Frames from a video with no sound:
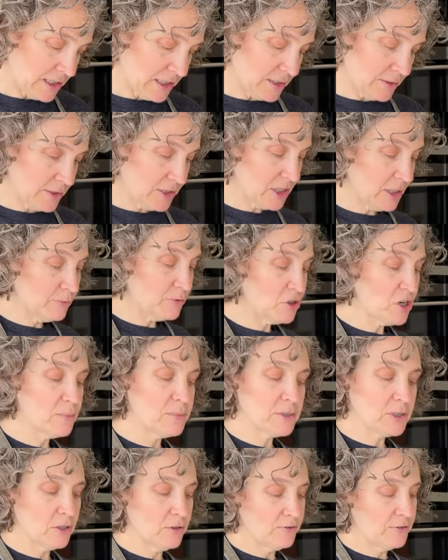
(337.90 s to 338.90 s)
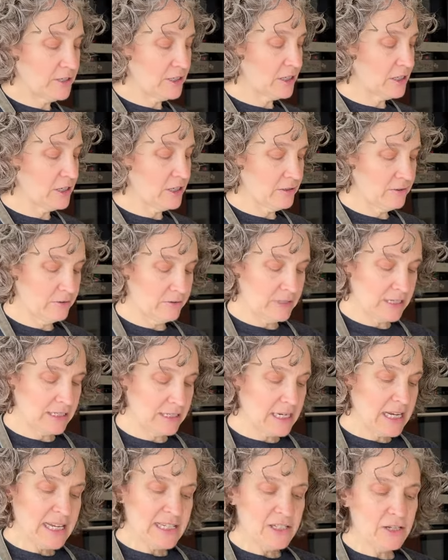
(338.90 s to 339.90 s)
Some drops of vinegar, right?
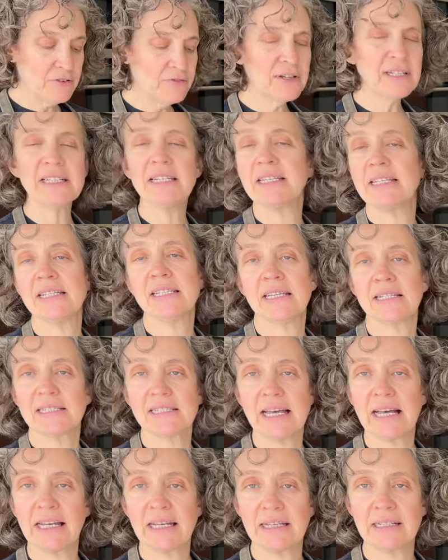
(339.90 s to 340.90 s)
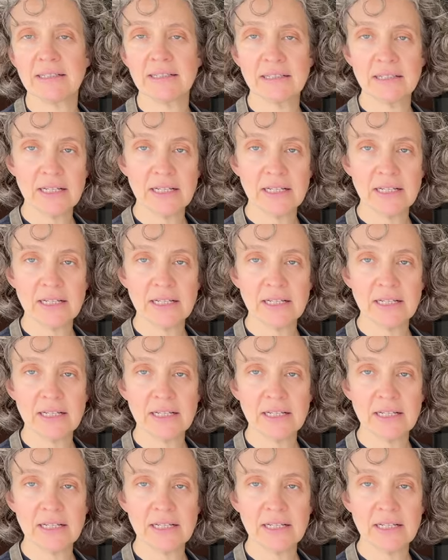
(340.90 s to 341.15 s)
So in fact, this is a salad.